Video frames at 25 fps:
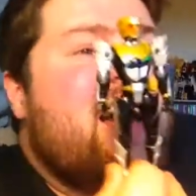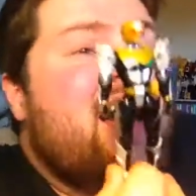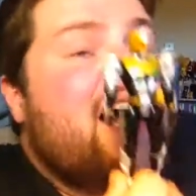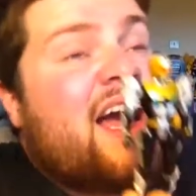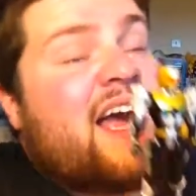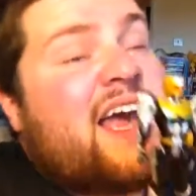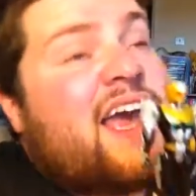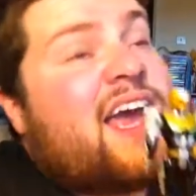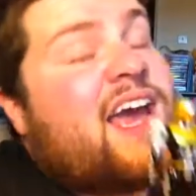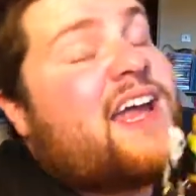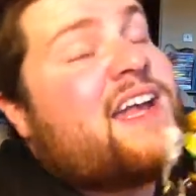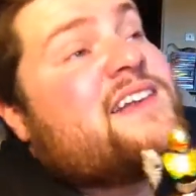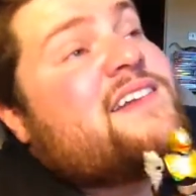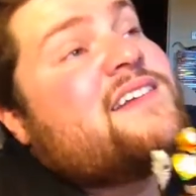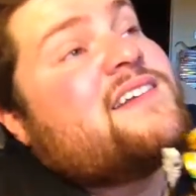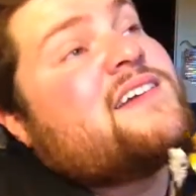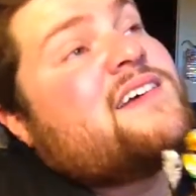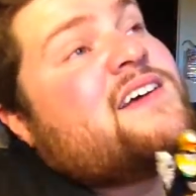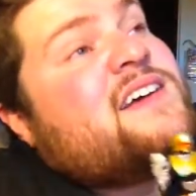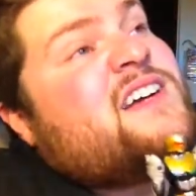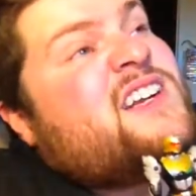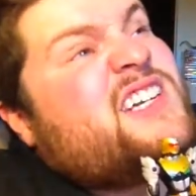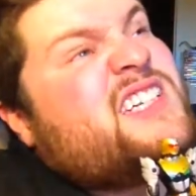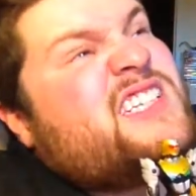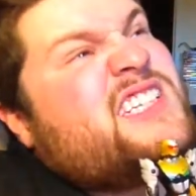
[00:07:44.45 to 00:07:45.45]
Again,
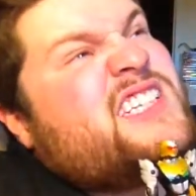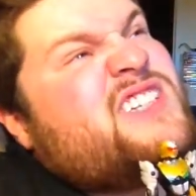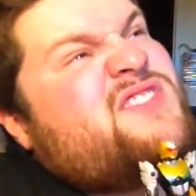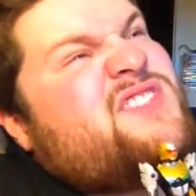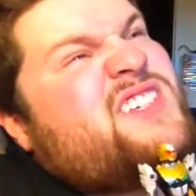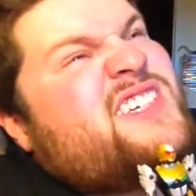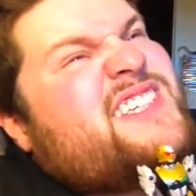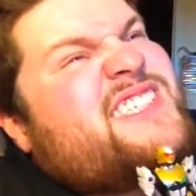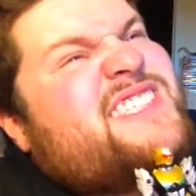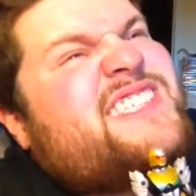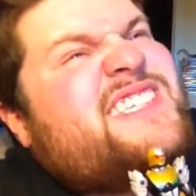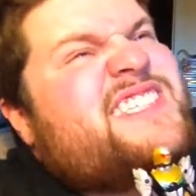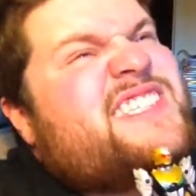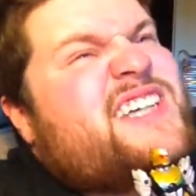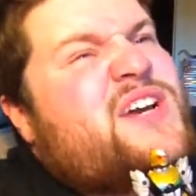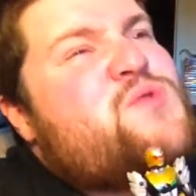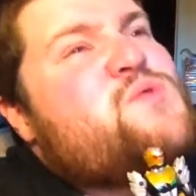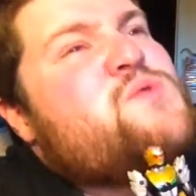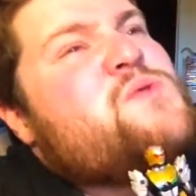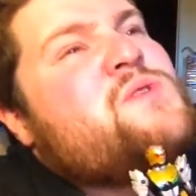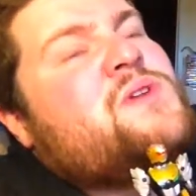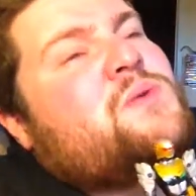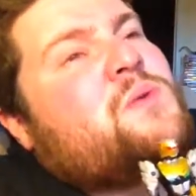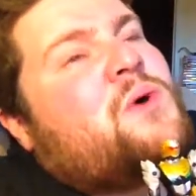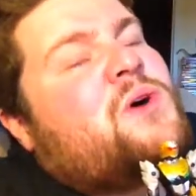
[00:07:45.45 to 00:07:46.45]
didn't really sit
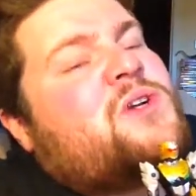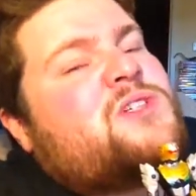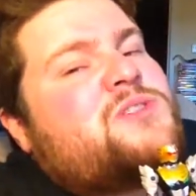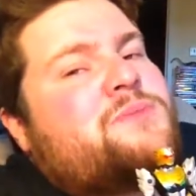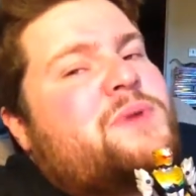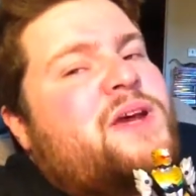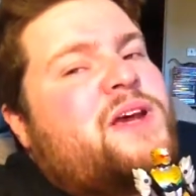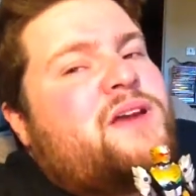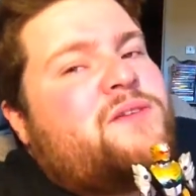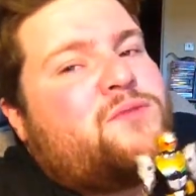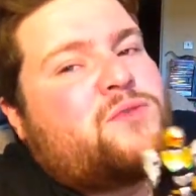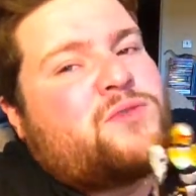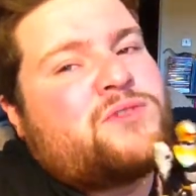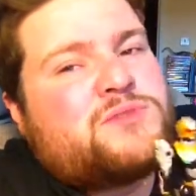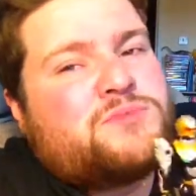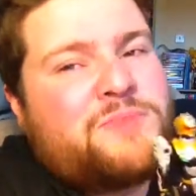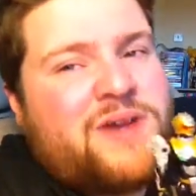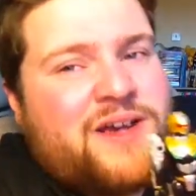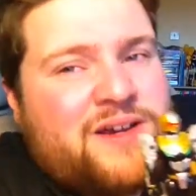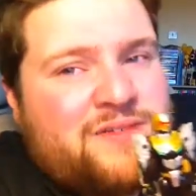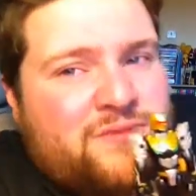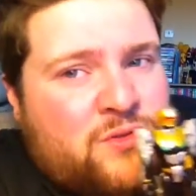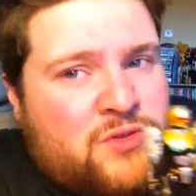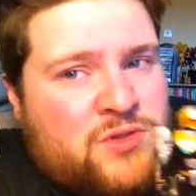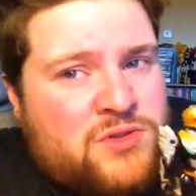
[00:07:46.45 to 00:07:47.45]
down to watch Megaforce.
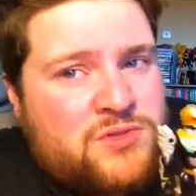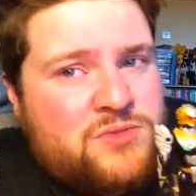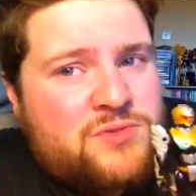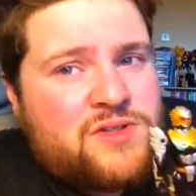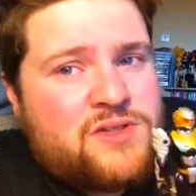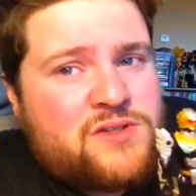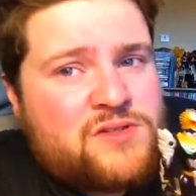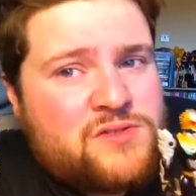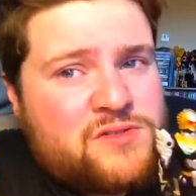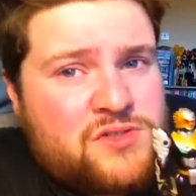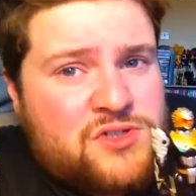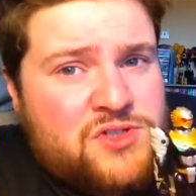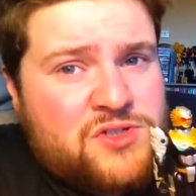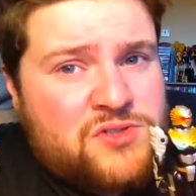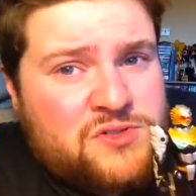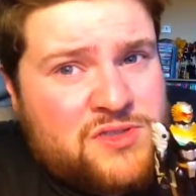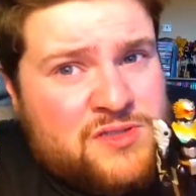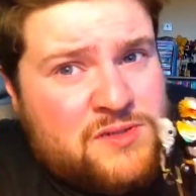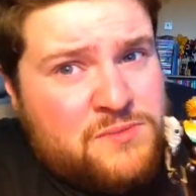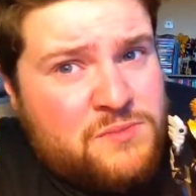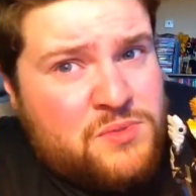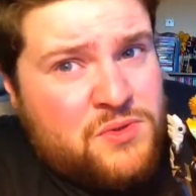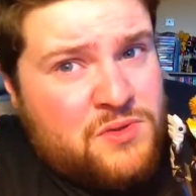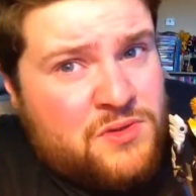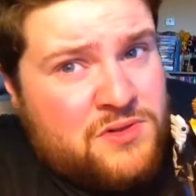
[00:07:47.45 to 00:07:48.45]
Megaforce is one of those shows
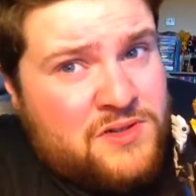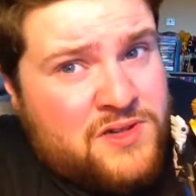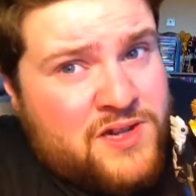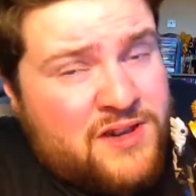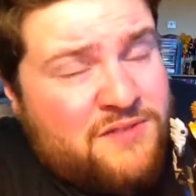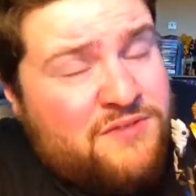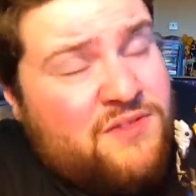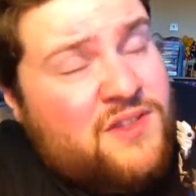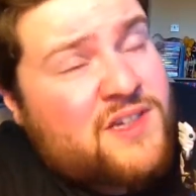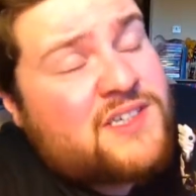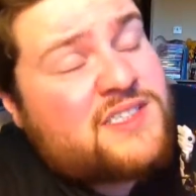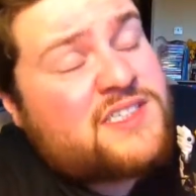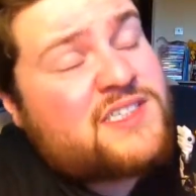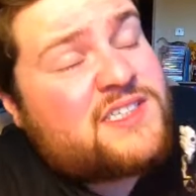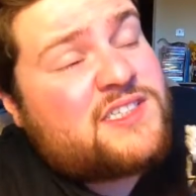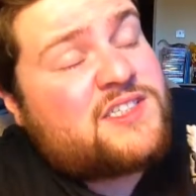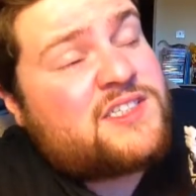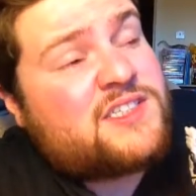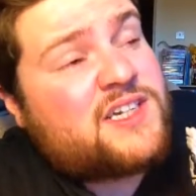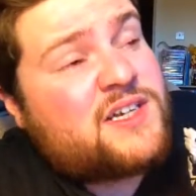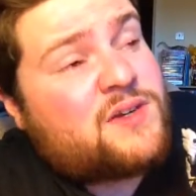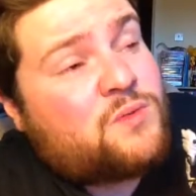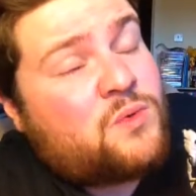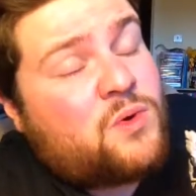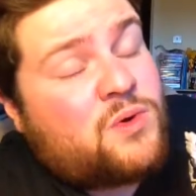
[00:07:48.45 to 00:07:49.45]
I put on Netflix and
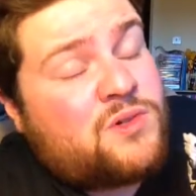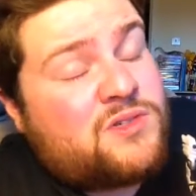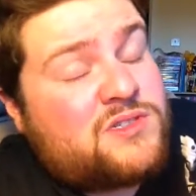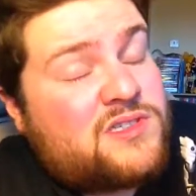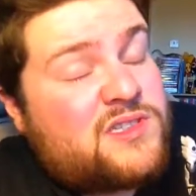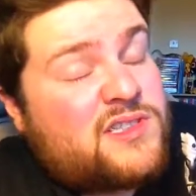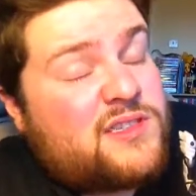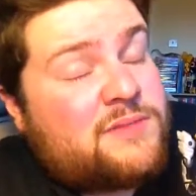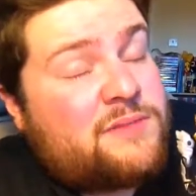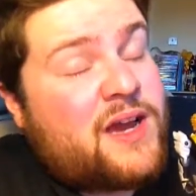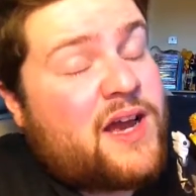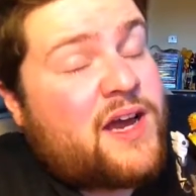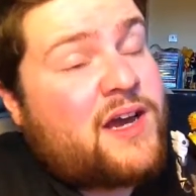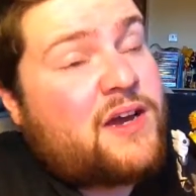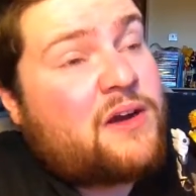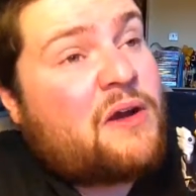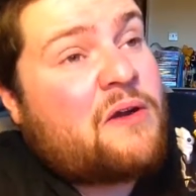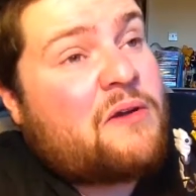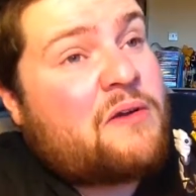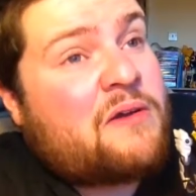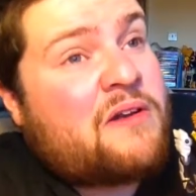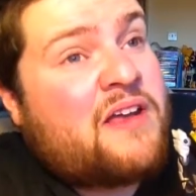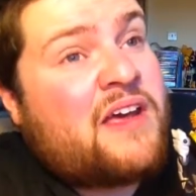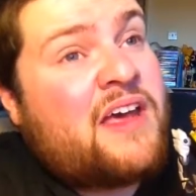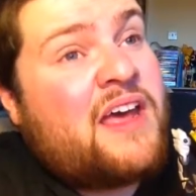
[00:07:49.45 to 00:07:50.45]
just kind of watched in the
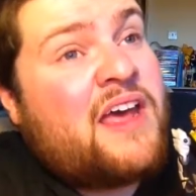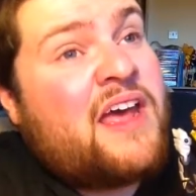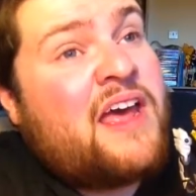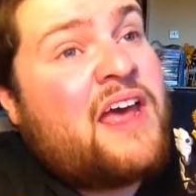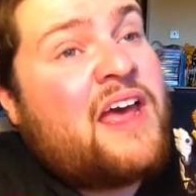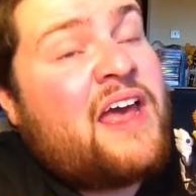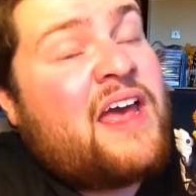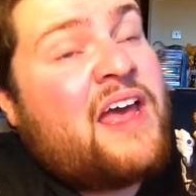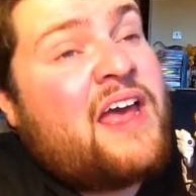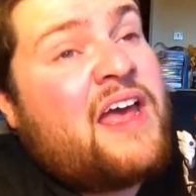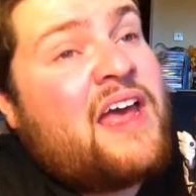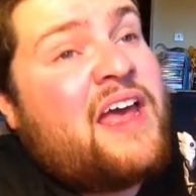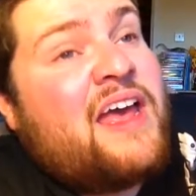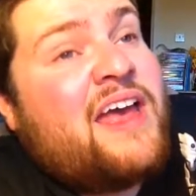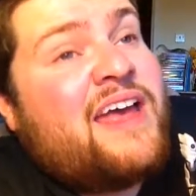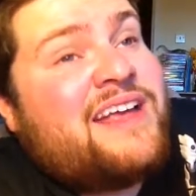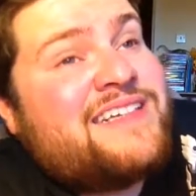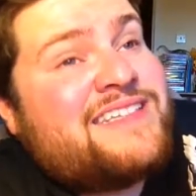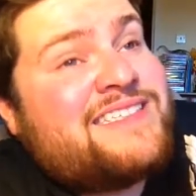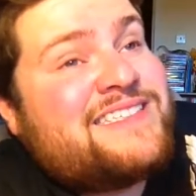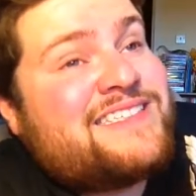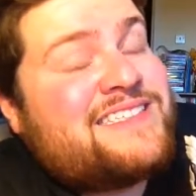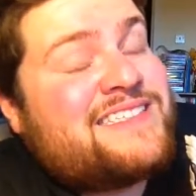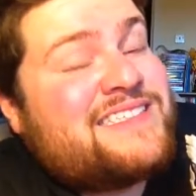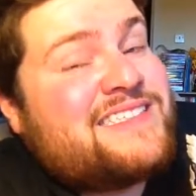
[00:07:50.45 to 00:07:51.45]
background.
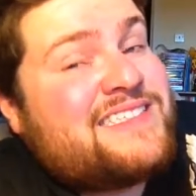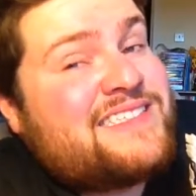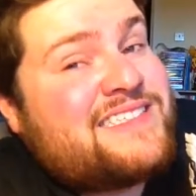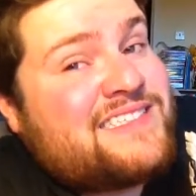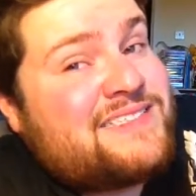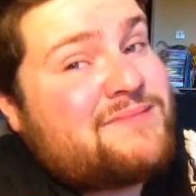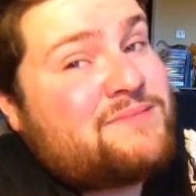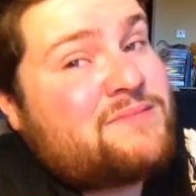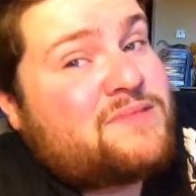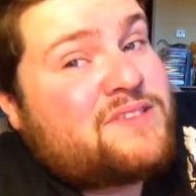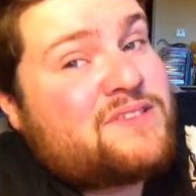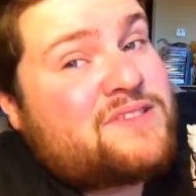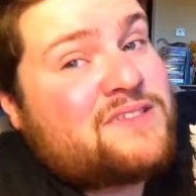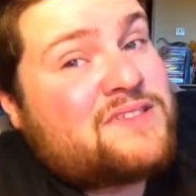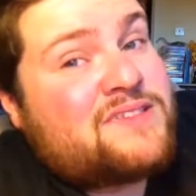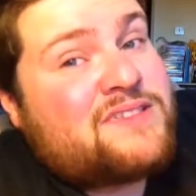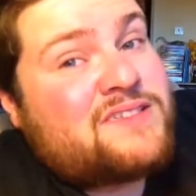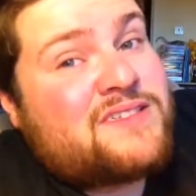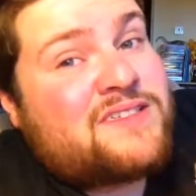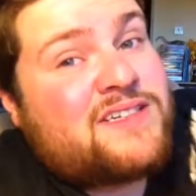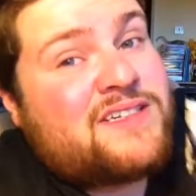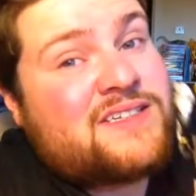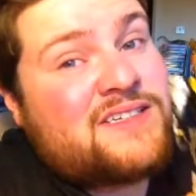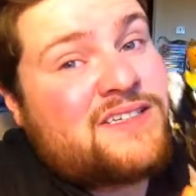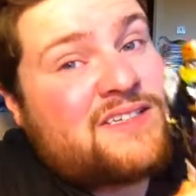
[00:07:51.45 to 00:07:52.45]
It doesn't seem good,
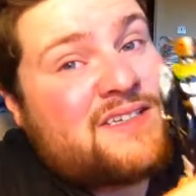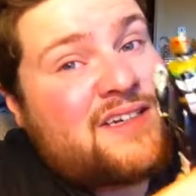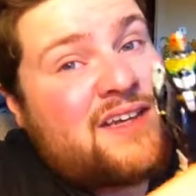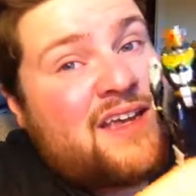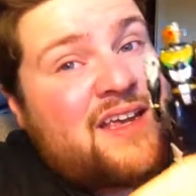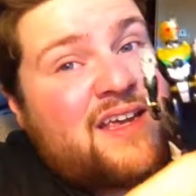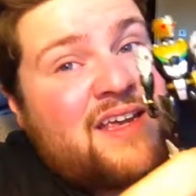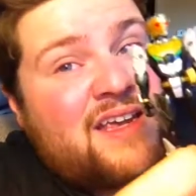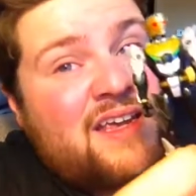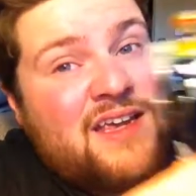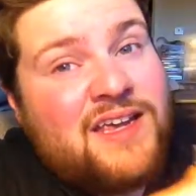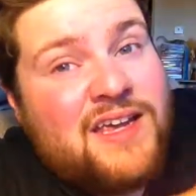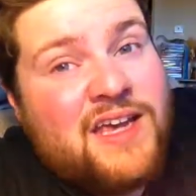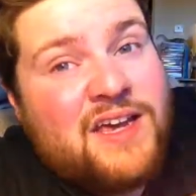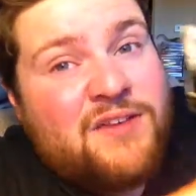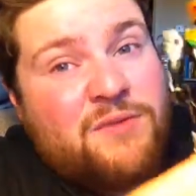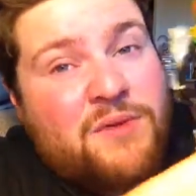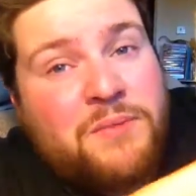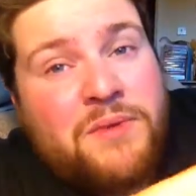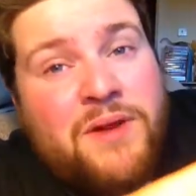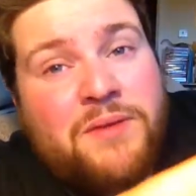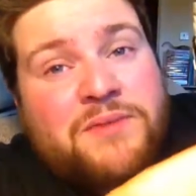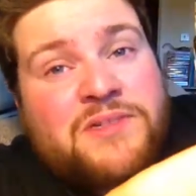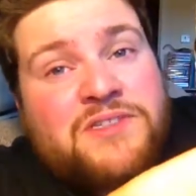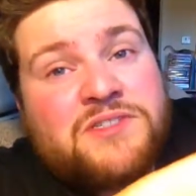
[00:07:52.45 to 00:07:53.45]
and he gave me
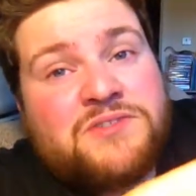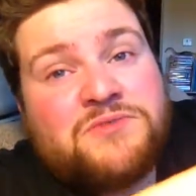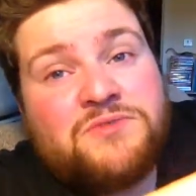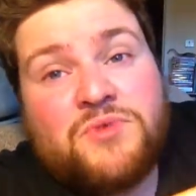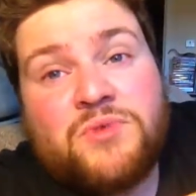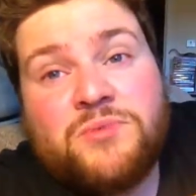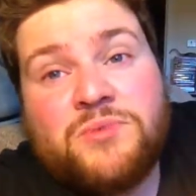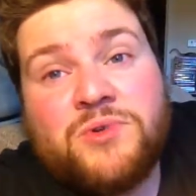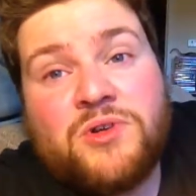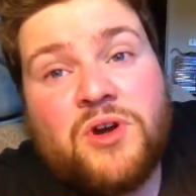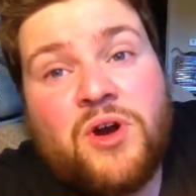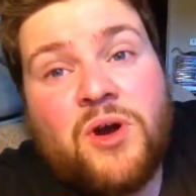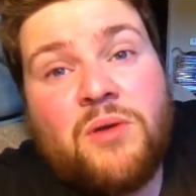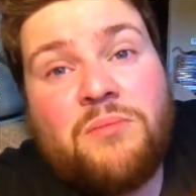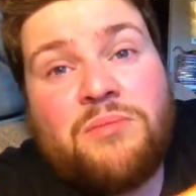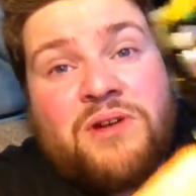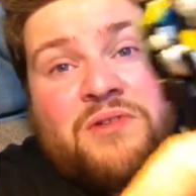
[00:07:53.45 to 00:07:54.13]
memories of Robocop,